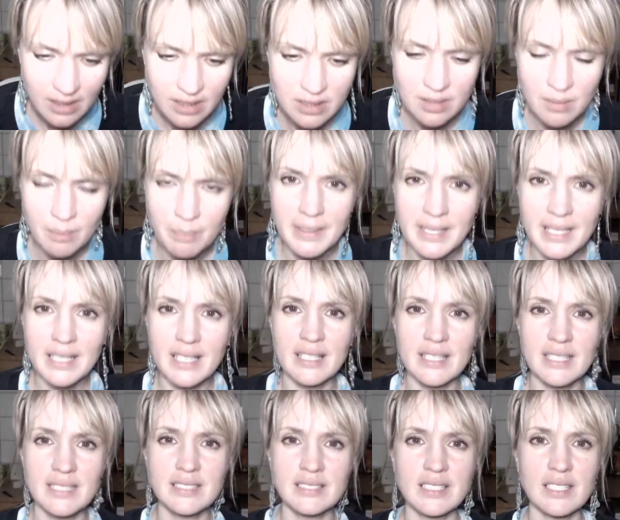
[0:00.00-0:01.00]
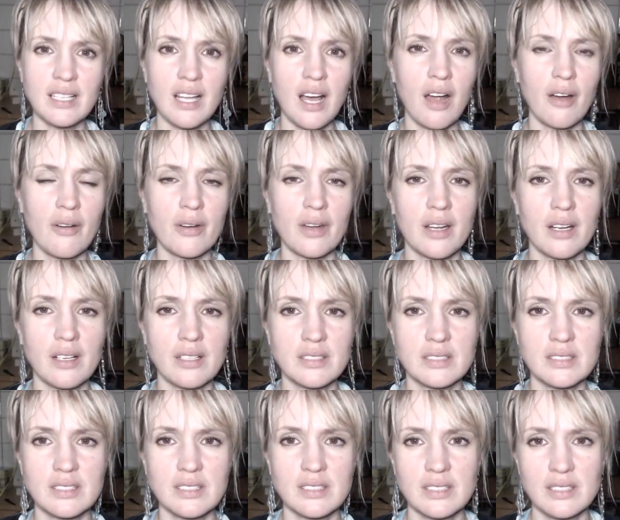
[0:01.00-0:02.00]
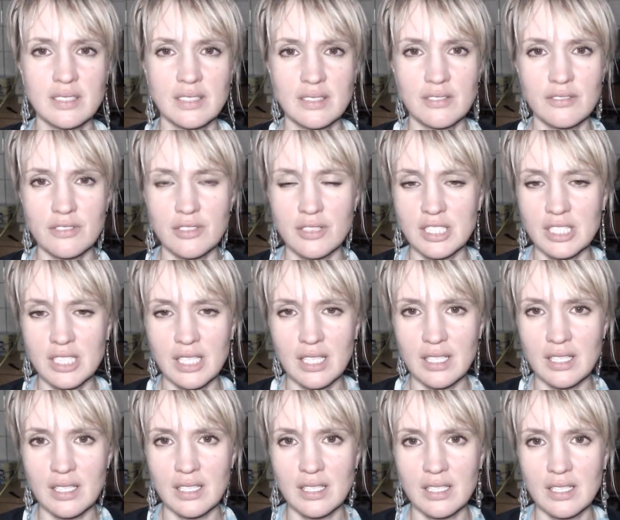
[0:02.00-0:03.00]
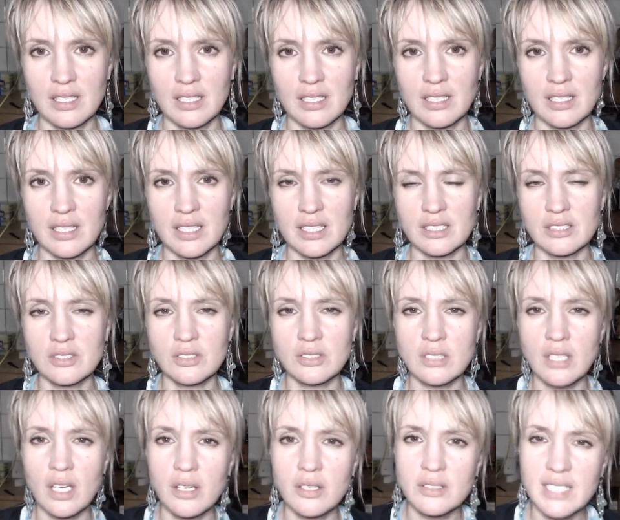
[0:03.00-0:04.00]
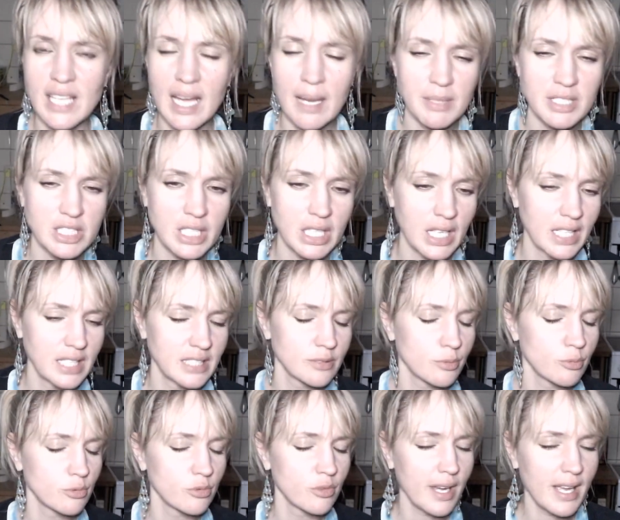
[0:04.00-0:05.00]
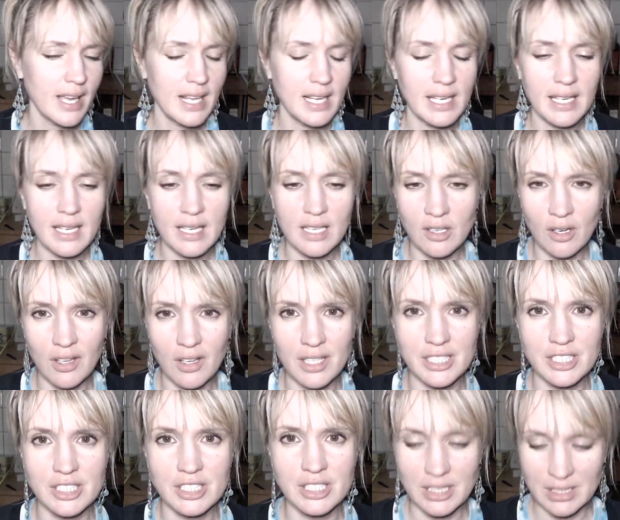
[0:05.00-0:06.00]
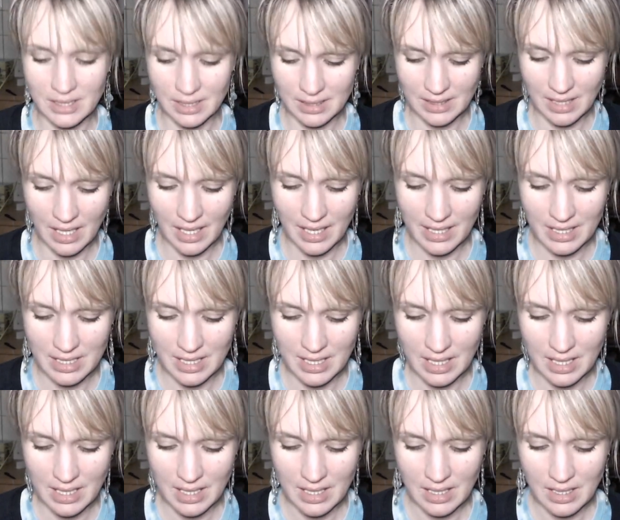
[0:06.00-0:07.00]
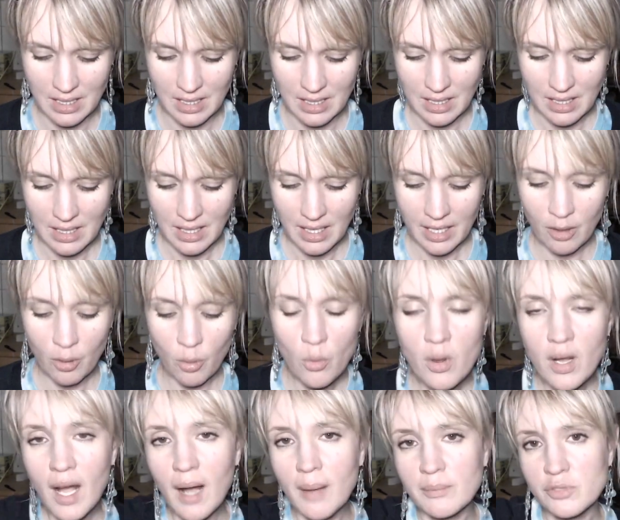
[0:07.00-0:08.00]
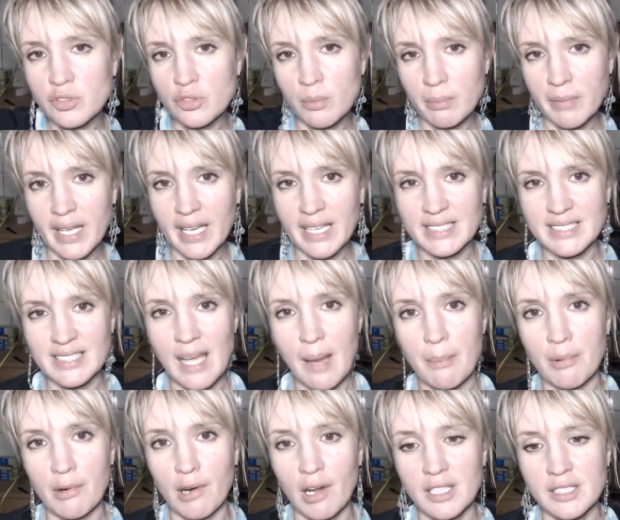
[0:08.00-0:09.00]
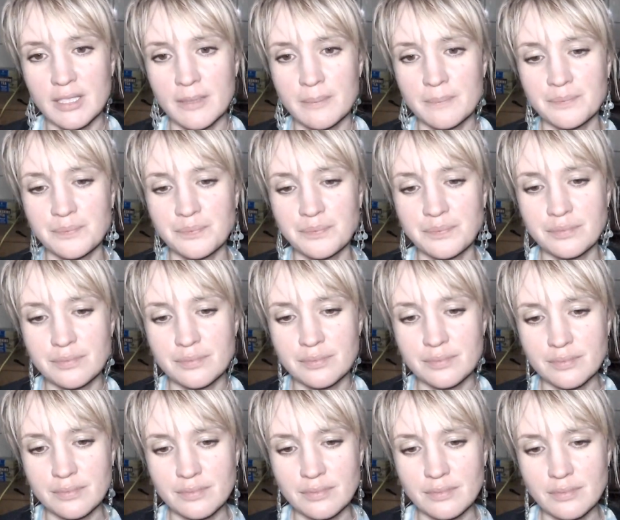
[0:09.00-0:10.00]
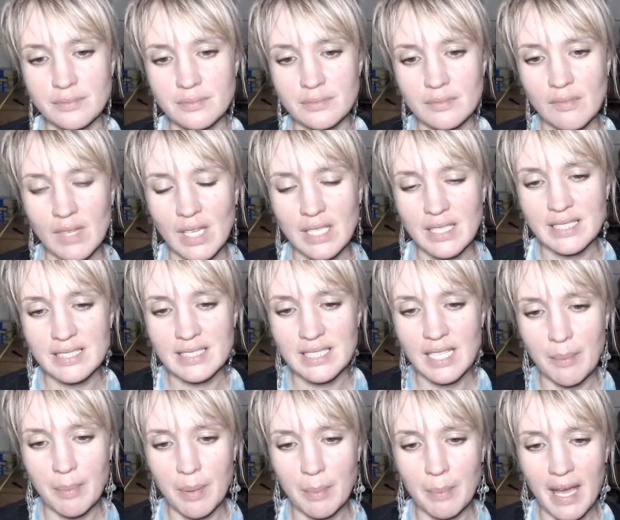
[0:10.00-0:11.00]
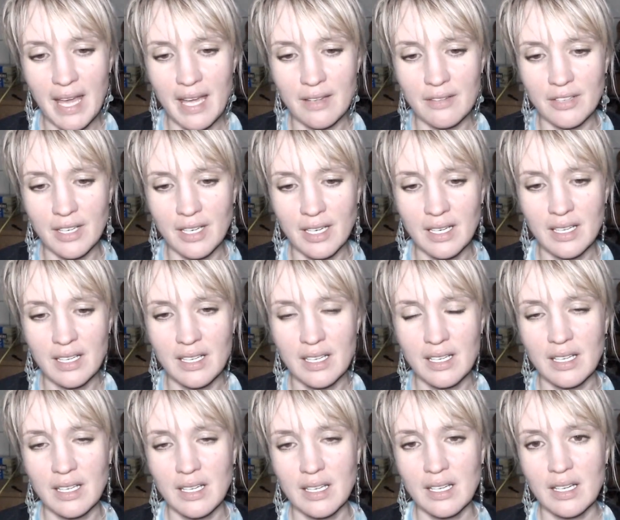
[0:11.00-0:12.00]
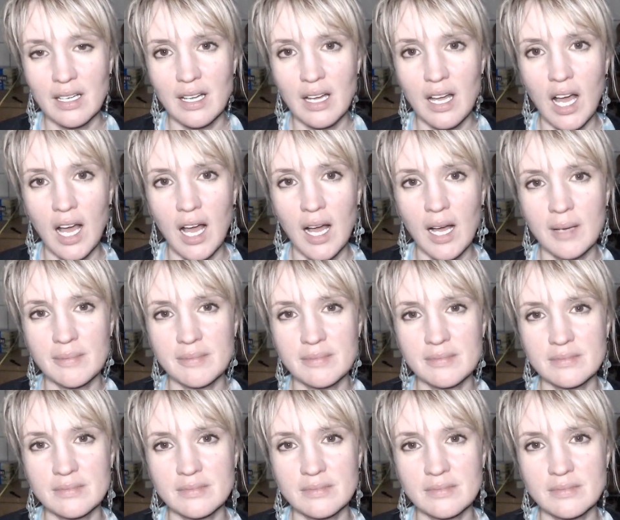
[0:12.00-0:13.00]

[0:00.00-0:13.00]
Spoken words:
to be in these scenarios for each other. Like, it's so damaging, and it's rarely acknowledged in society. And it all comes from being separate, this type of behavior. And